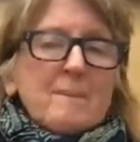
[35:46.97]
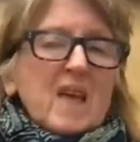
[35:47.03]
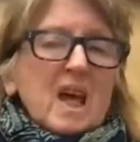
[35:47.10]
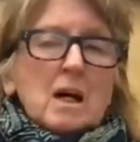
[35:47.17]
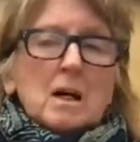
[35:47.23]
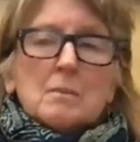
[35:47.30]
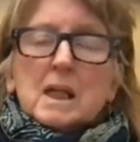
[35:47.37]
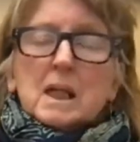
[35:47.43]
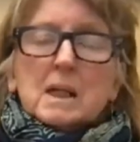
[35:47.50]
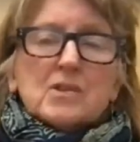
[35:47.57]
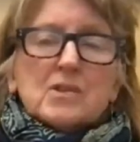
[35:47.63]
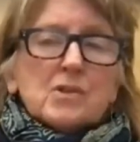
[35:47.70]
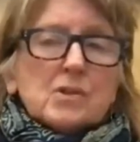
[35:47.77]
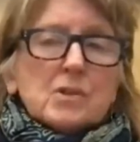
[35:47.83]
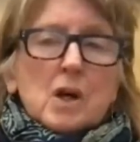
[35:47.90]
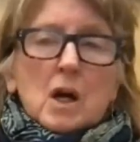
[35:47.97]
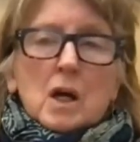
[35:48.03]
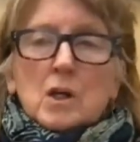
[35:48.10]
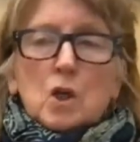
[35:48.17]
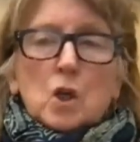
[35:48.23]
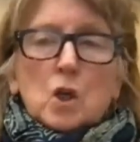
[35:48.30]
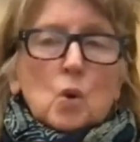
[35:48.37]
it's
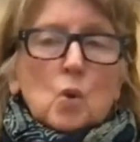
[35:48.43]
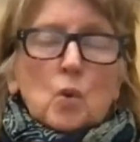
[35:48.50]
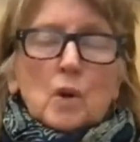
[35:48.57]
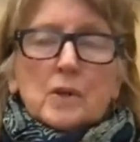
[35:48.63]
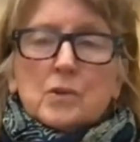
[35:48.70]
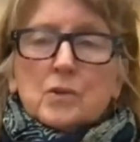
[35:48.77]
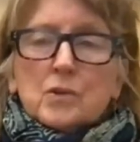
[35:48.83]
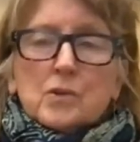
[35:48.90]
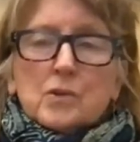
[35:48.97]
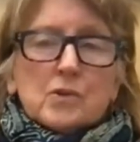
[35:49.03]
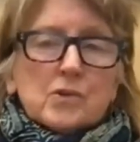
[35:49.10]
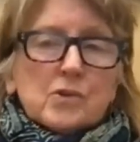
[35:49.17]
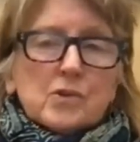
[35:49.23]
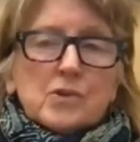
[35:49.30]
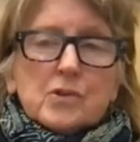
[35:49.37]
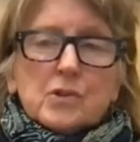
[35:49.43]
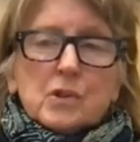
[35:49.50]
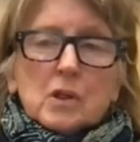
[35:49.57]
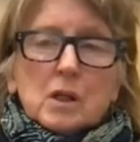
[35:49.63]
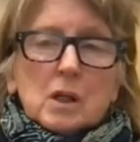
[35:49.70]
done wonders,